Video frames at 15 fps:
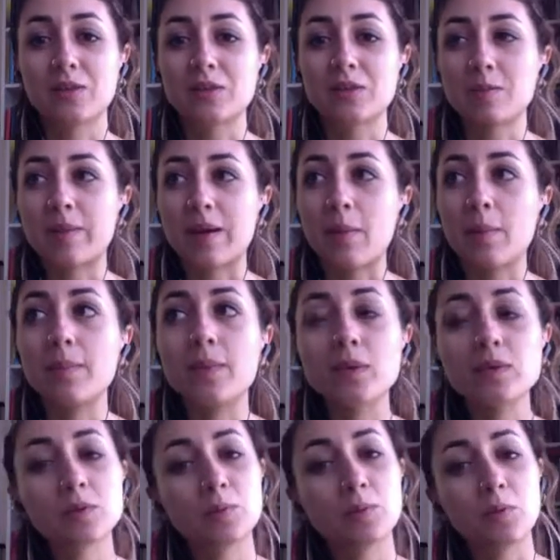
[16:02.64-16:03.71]
it's about
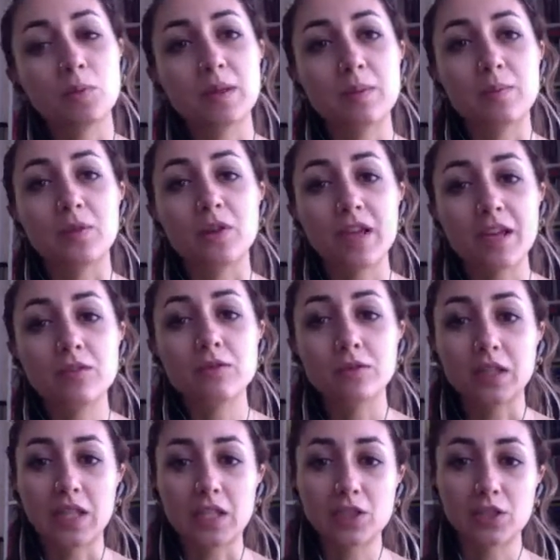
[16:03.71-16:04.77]
multiple people in
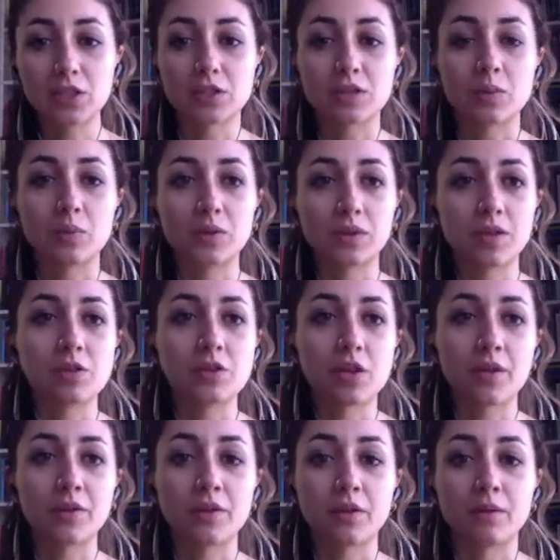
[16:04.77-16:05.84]
relationship with each
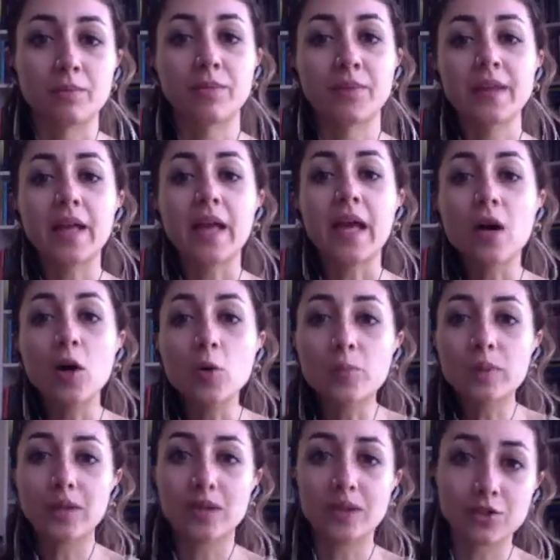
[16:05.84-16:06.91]
other,
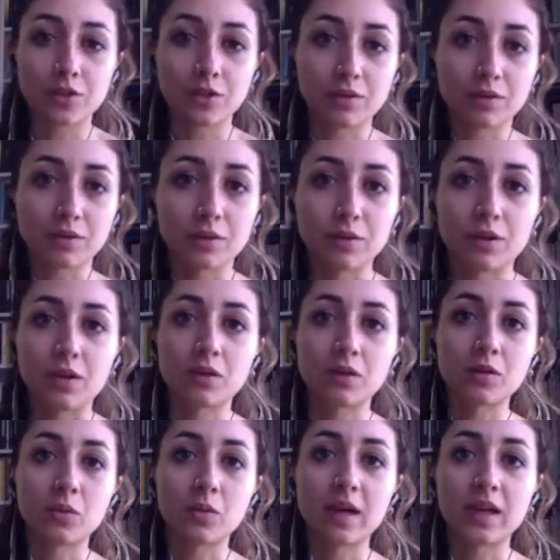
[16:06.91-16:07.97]
helping each other along
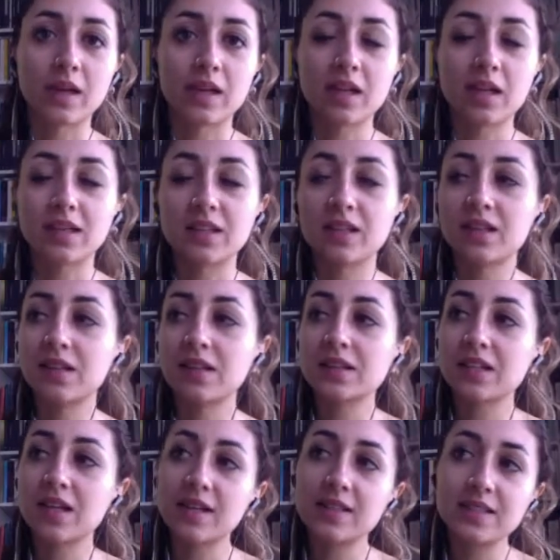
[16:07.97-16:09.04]
the way. And
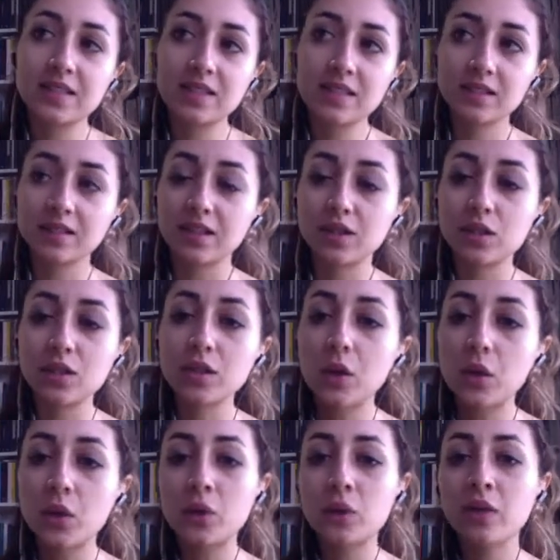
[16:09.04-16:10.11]
this idea that
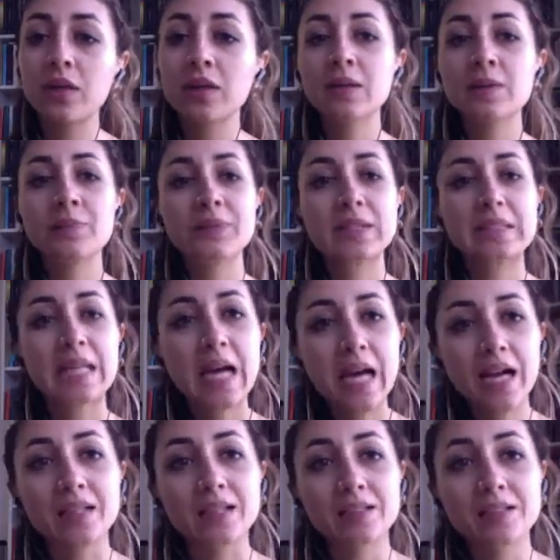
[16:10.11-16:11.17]
no
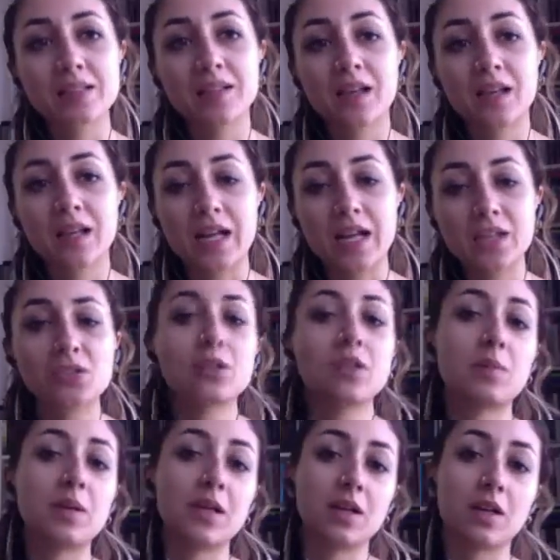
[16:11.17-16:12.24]
task can actually
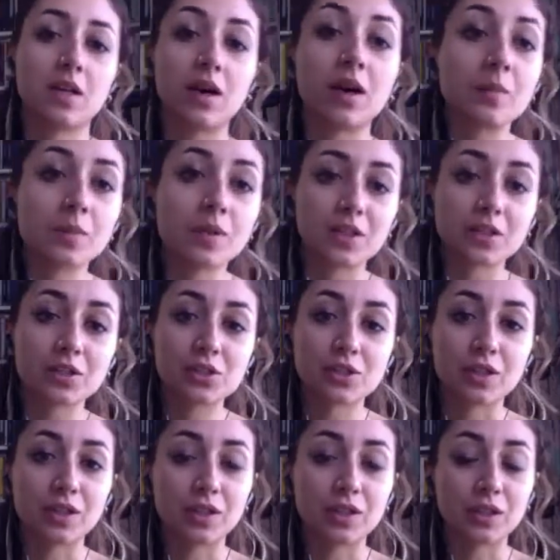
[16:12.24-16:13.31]
be accomplished
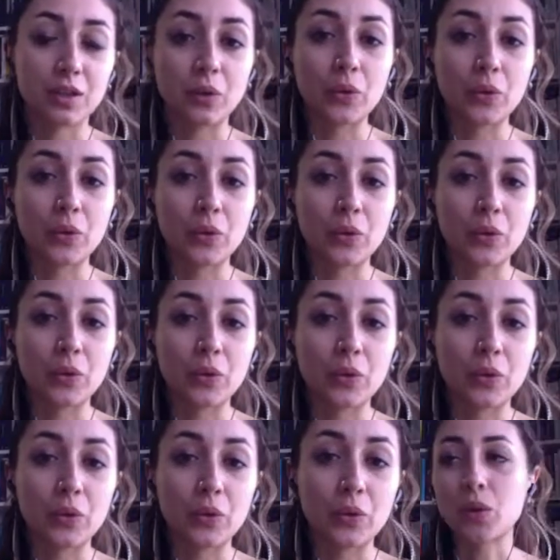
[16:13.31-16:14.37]
alone.
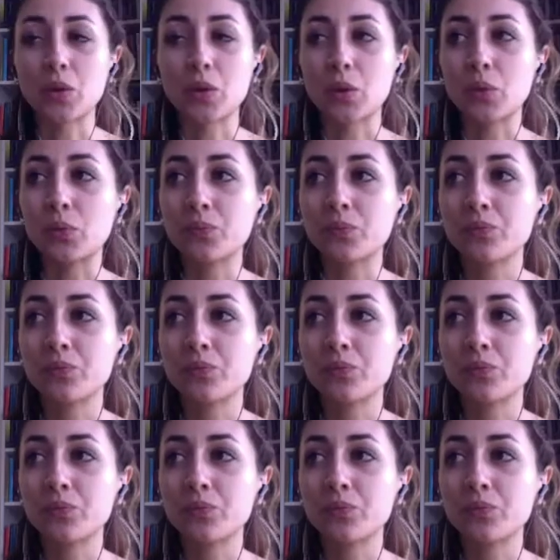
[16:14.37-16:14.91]
So